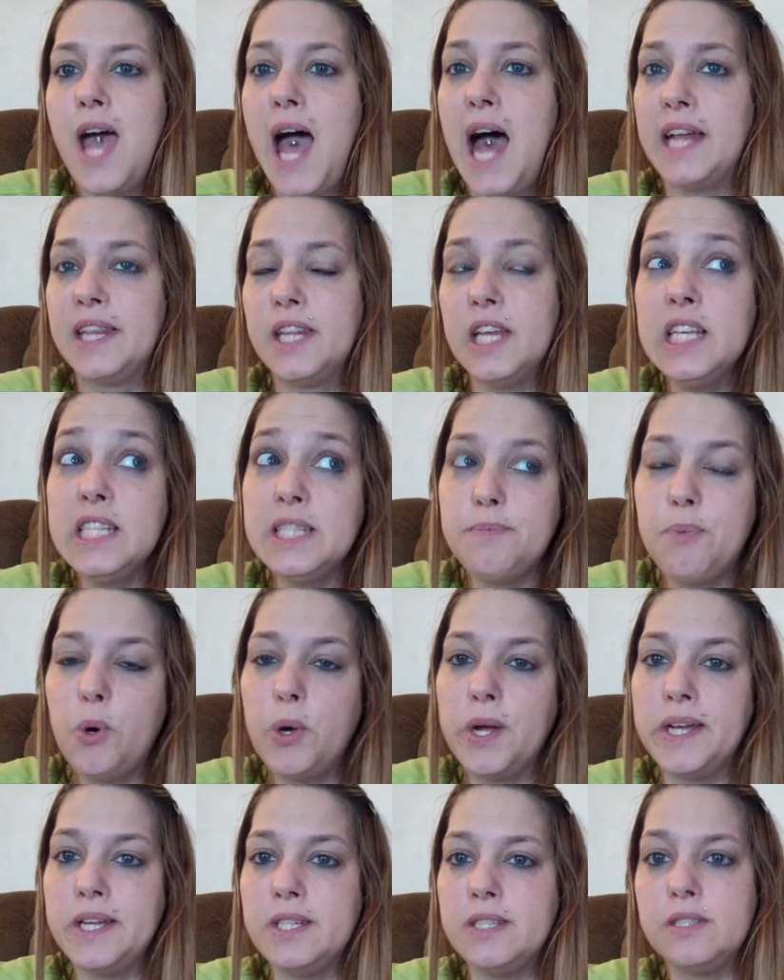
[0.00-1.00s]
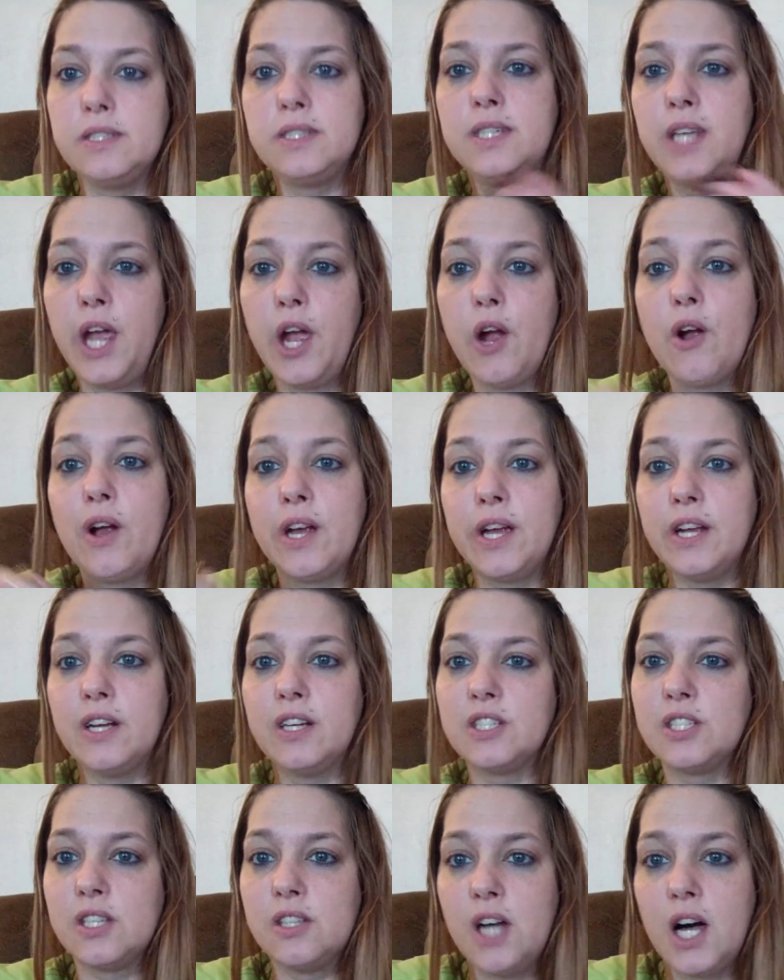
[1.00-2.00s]
At this point, Sierra
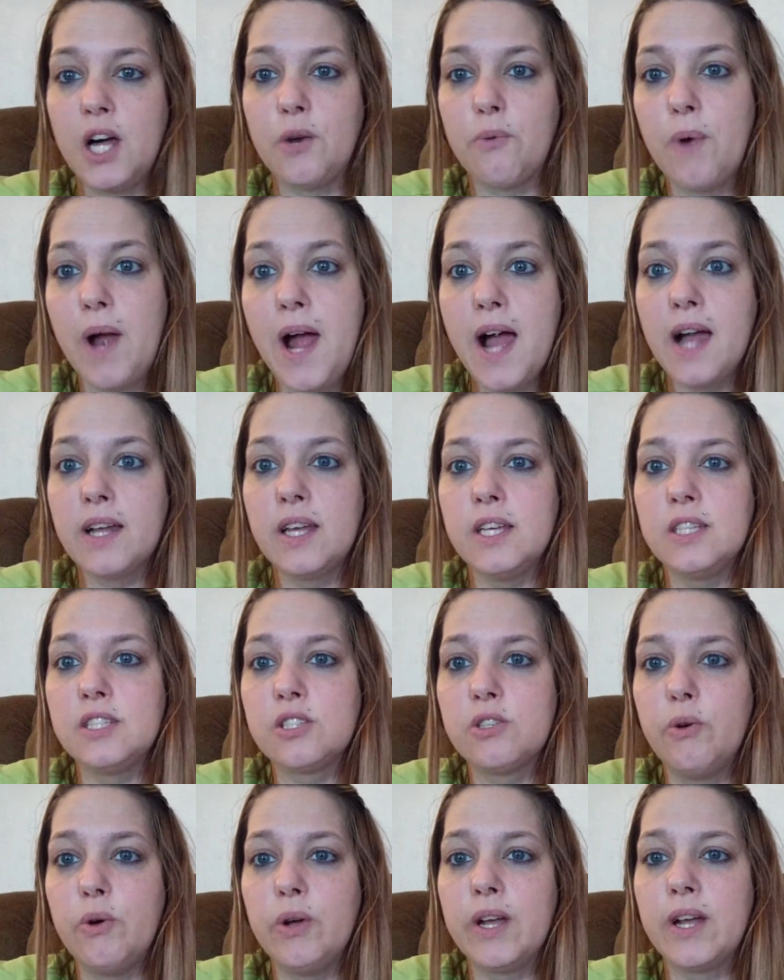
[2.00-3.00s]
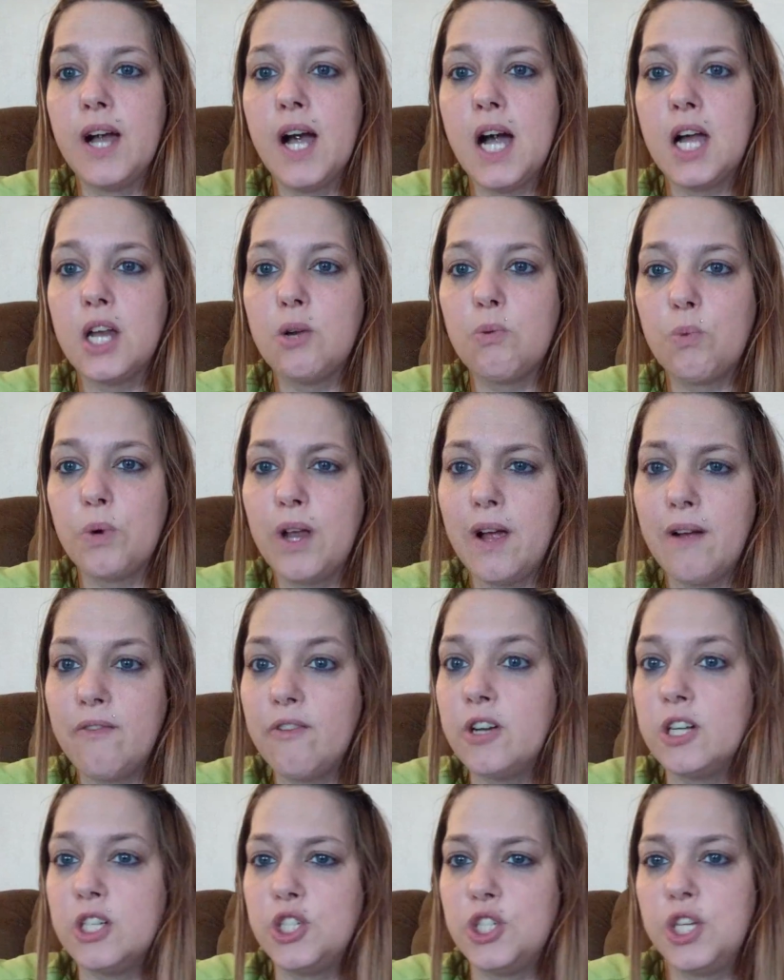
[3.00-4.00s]
hears a lot of racket going on or
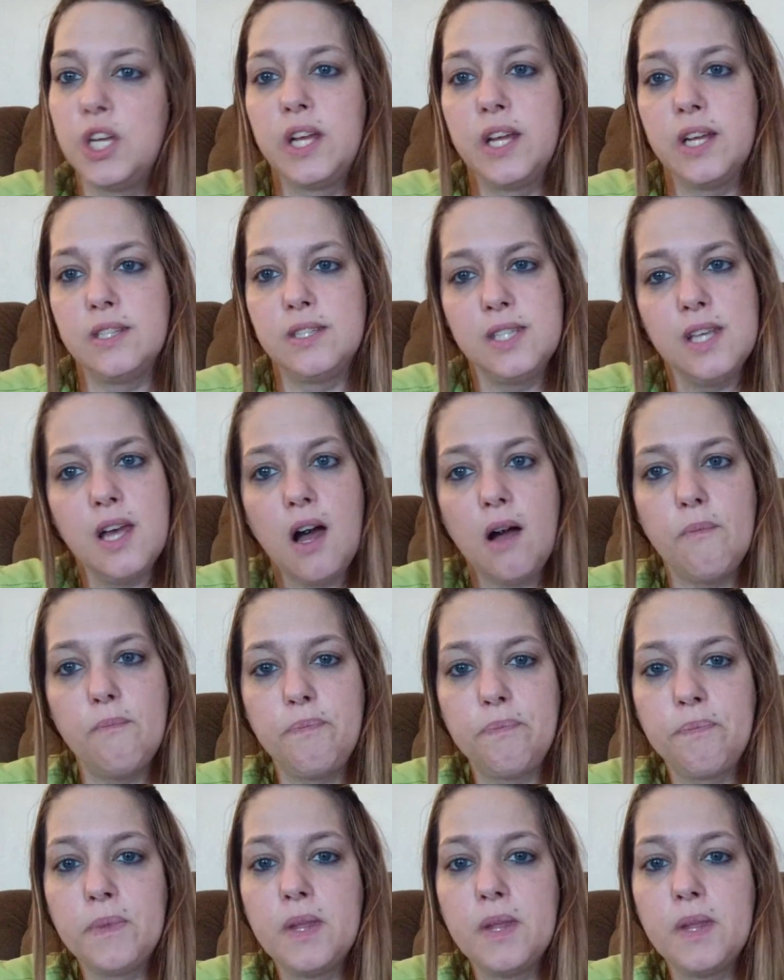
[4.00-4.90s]
whatever, and she gets up.